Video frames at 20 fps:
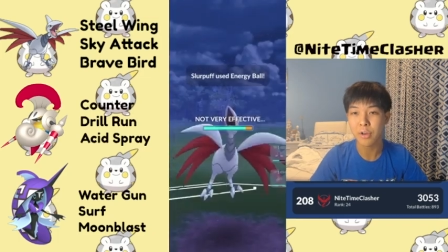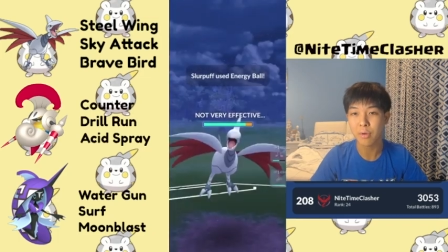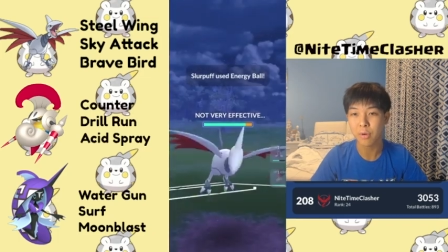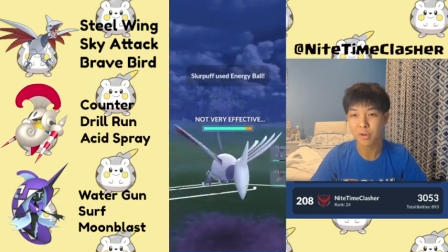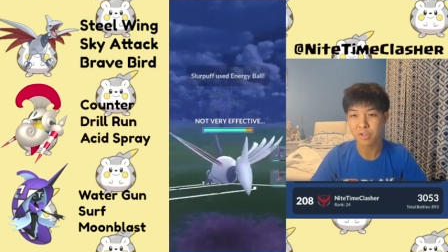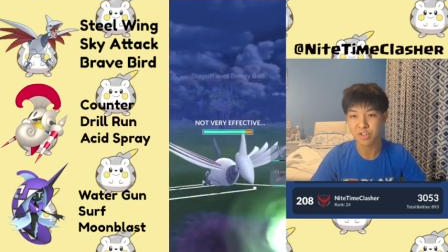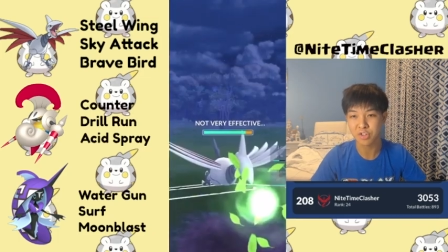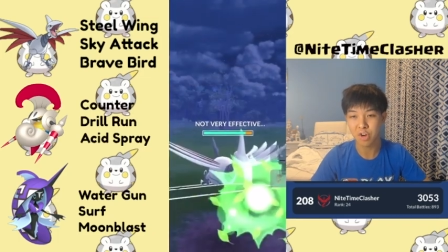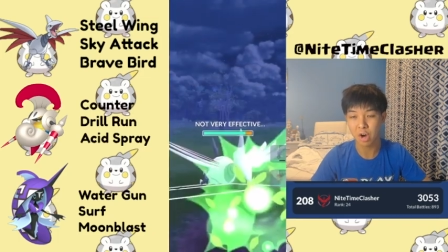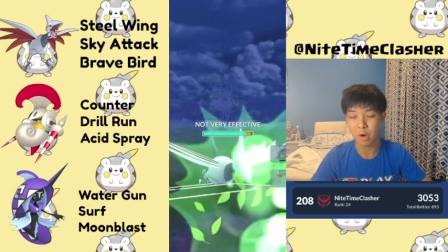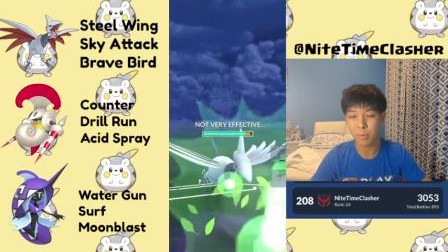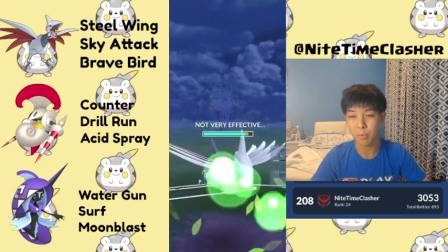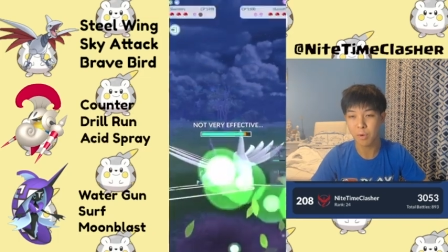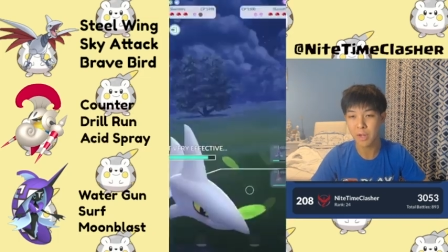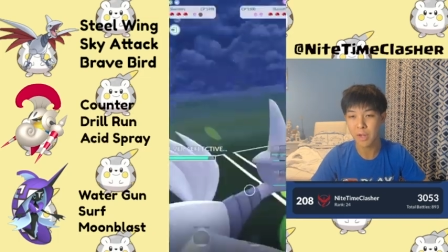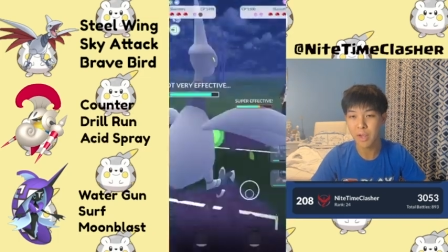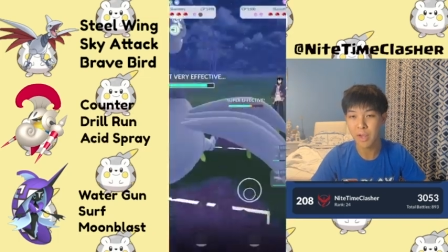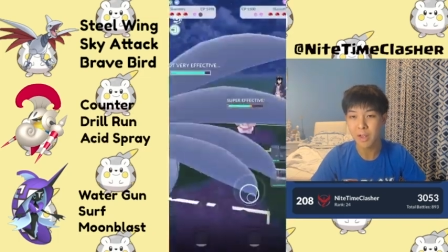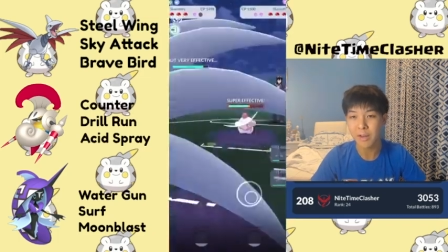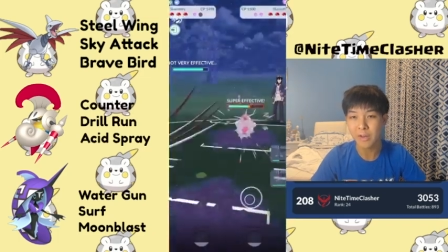our
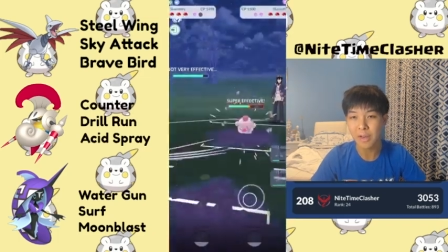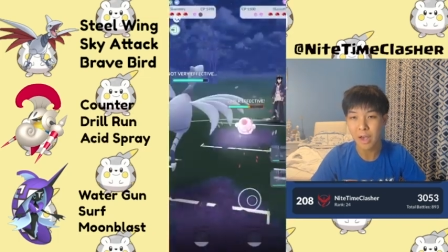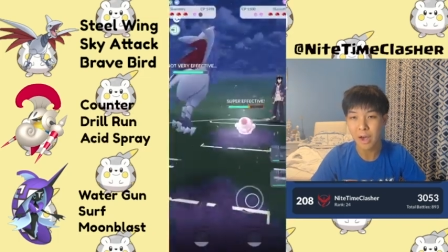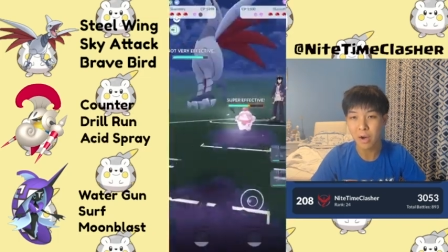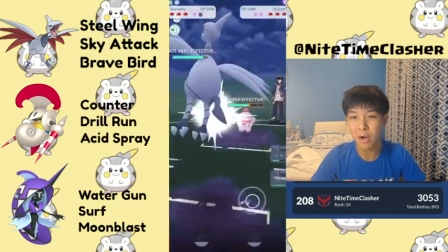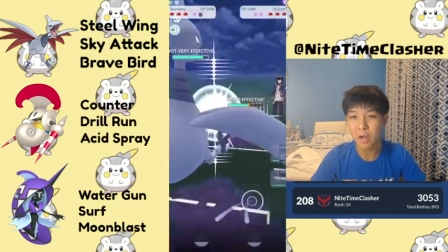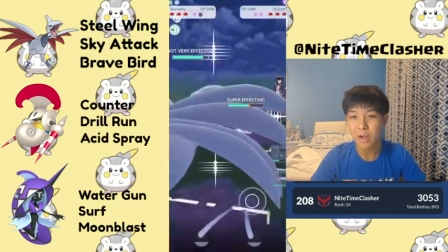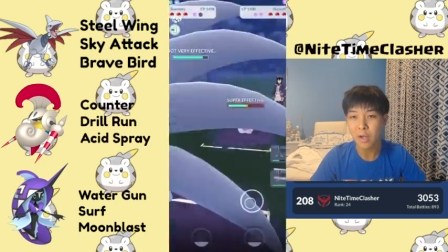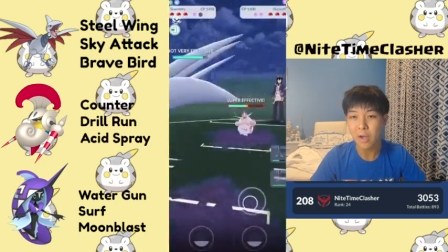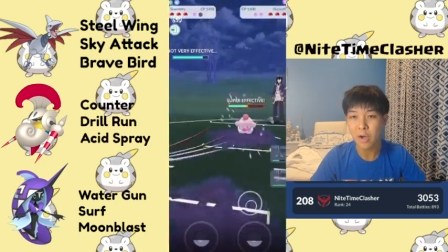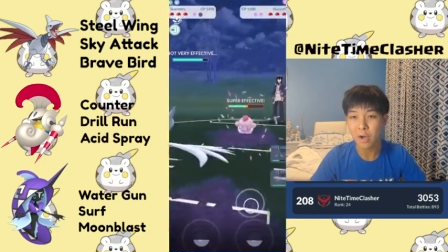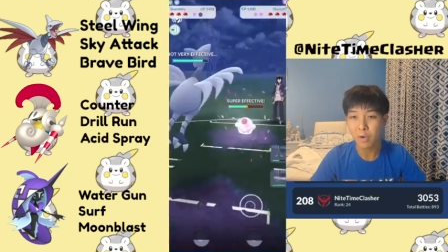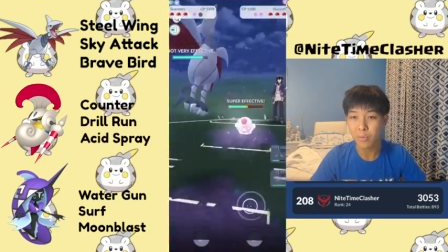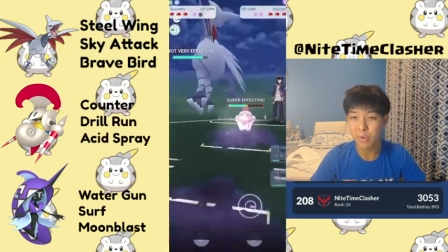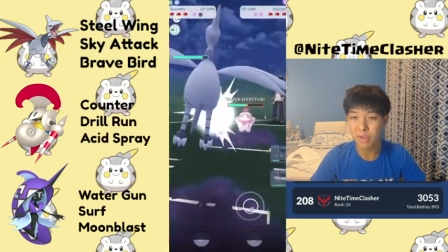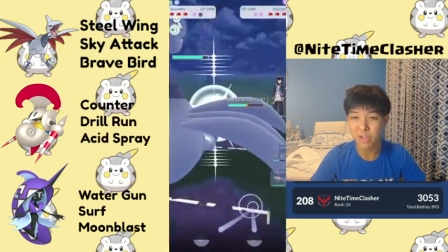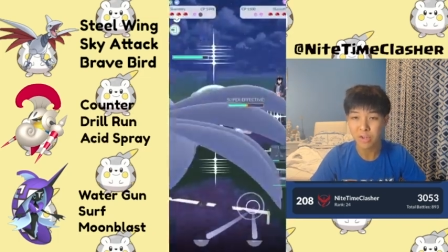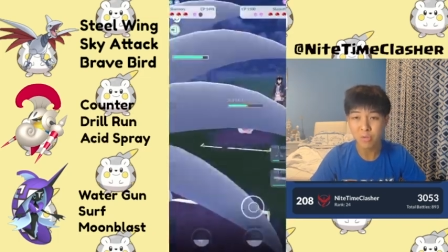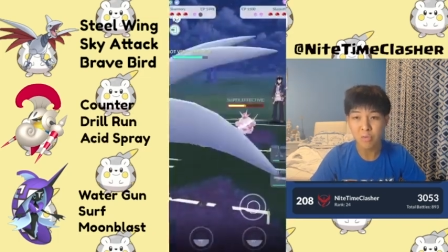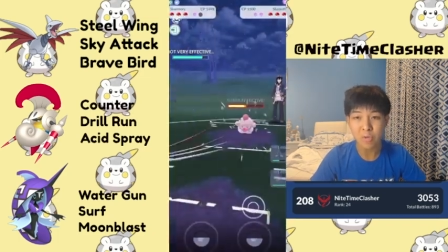Skarmory. Now,
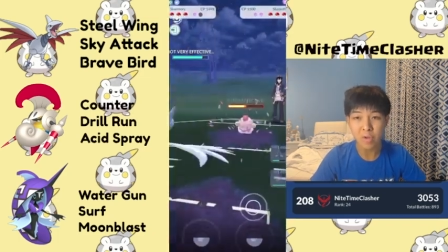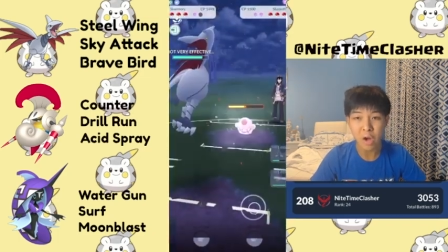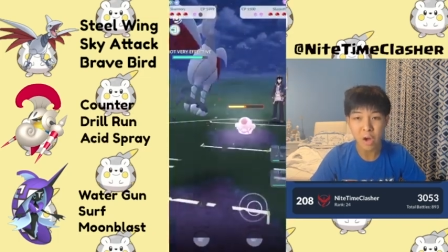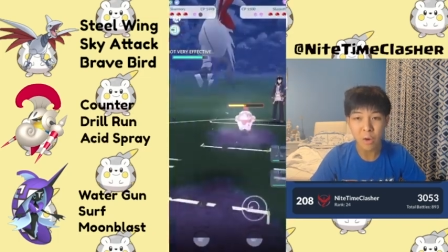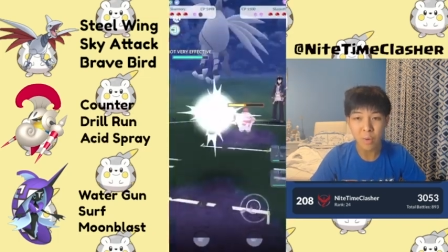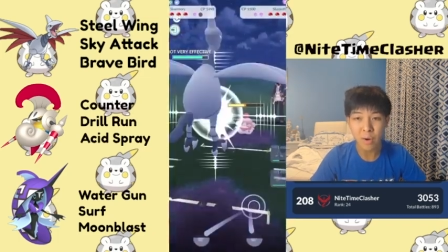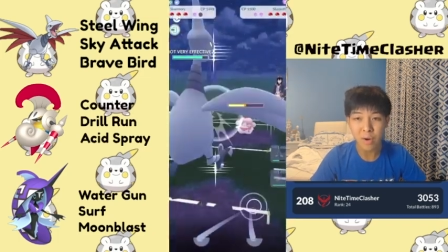we do not